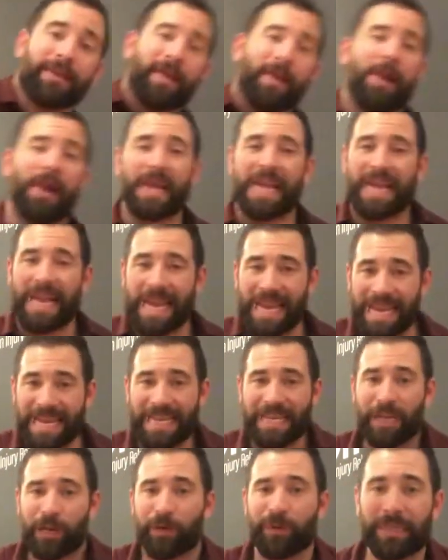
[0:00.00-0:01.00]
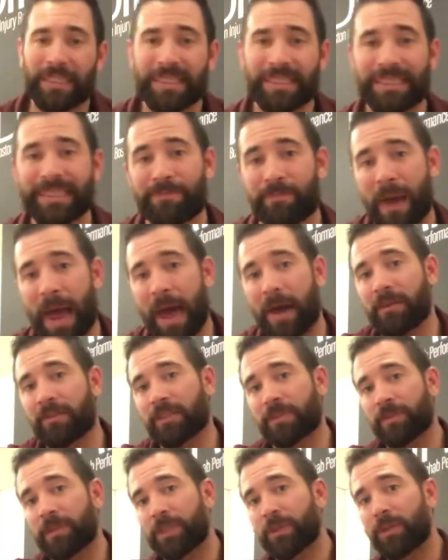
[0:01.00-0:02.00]
can increase the
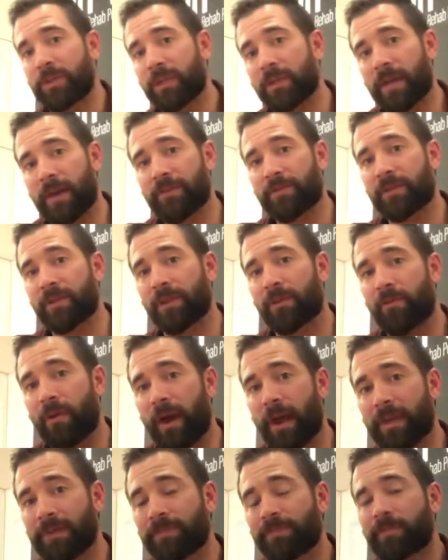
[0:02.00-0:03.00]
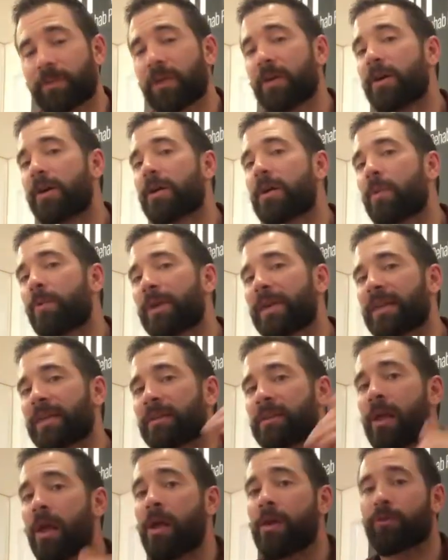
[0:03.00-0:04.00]
balance between the left and the right, we
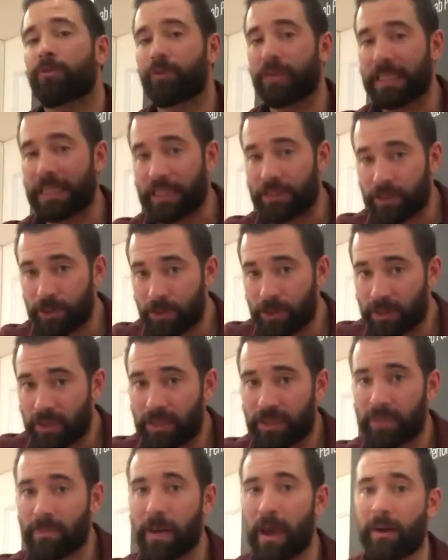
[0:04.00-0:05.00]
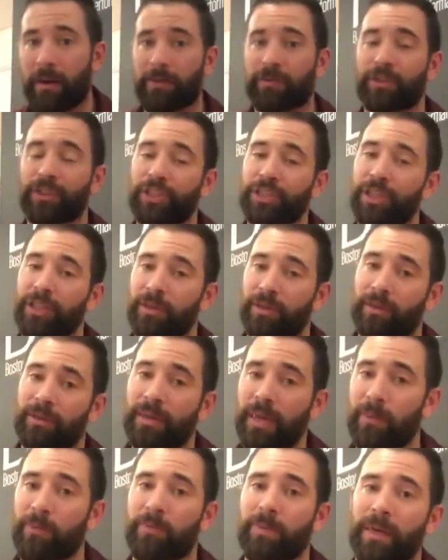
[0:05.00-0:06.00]
can reduce the amount of shear
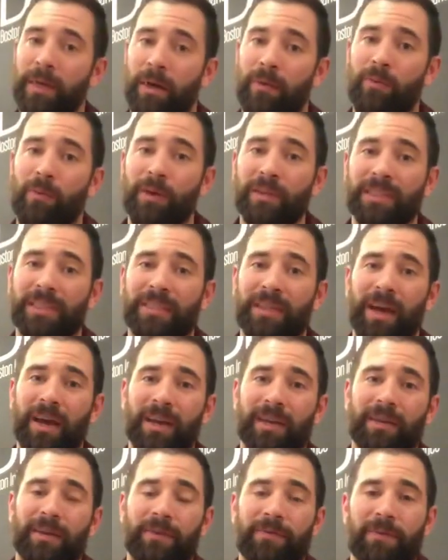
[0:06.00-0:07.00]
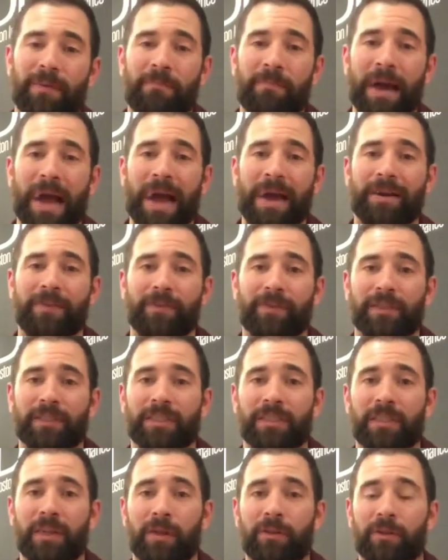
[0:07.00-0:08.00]
that would be on one side of the back
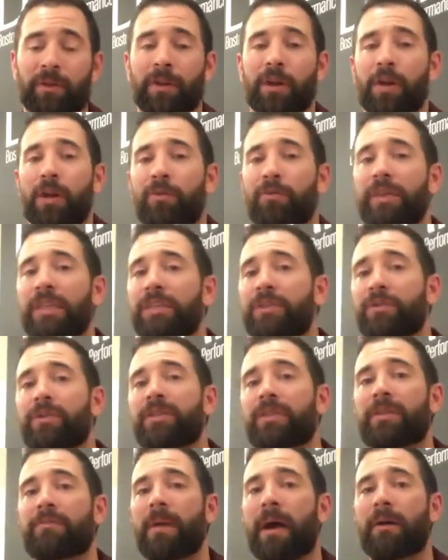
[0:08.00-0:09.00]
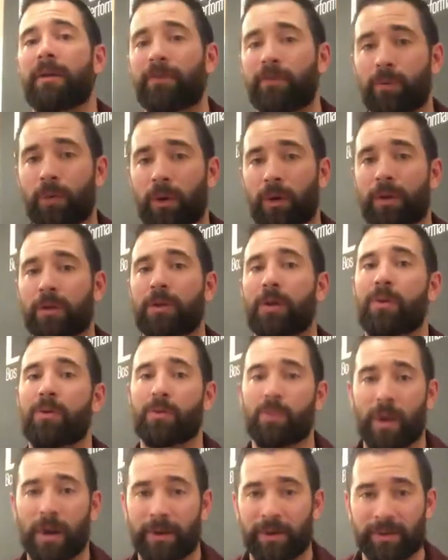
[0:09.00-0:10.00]
versus the other, reduce the amount of
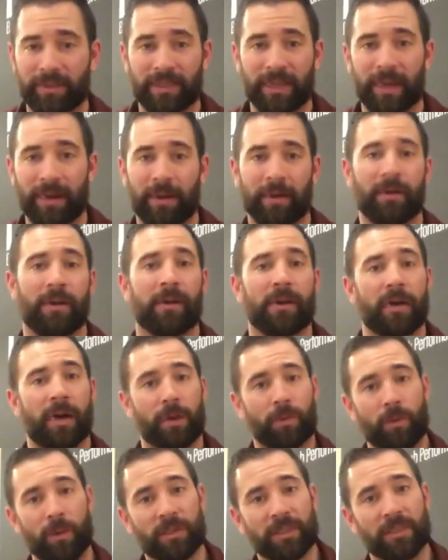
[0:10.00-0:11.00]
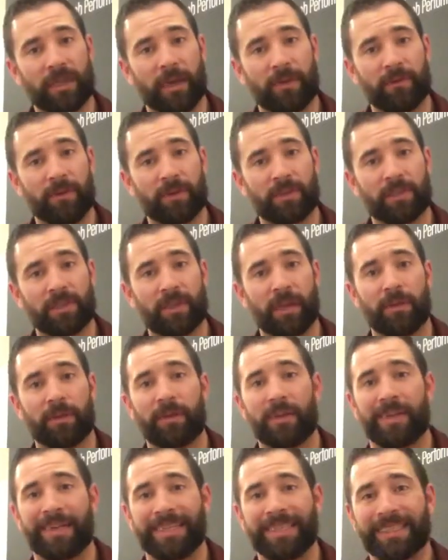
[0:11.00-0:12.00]
workload, wear and tear on one side versus the
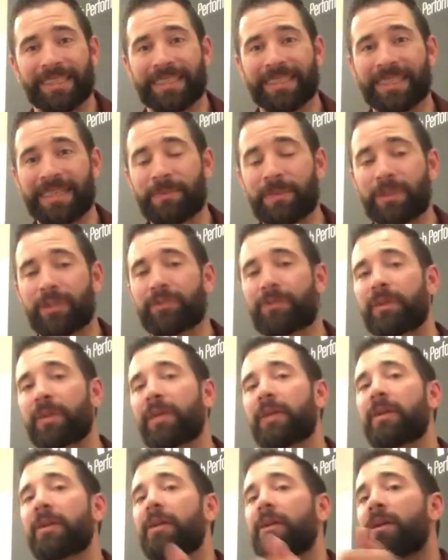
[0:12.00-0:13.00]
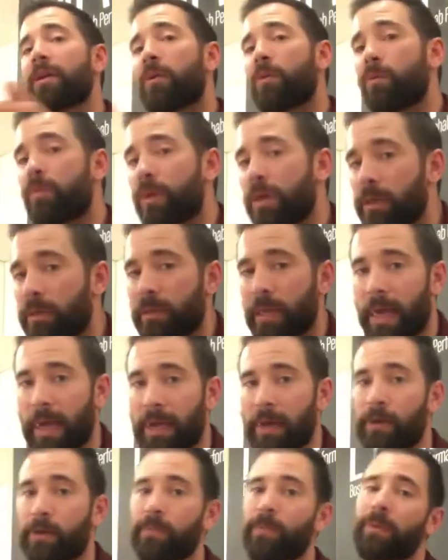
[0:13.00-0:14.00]
other. Symmetry will
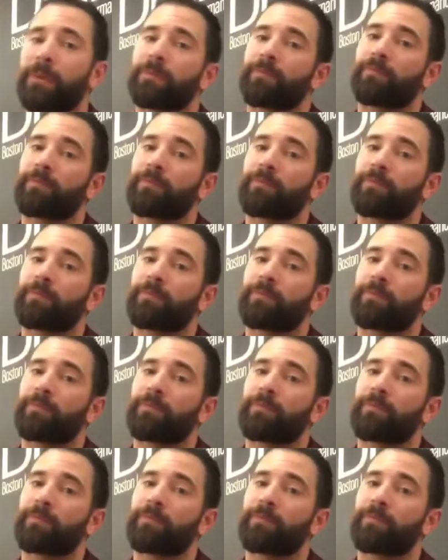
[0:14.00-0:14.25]
help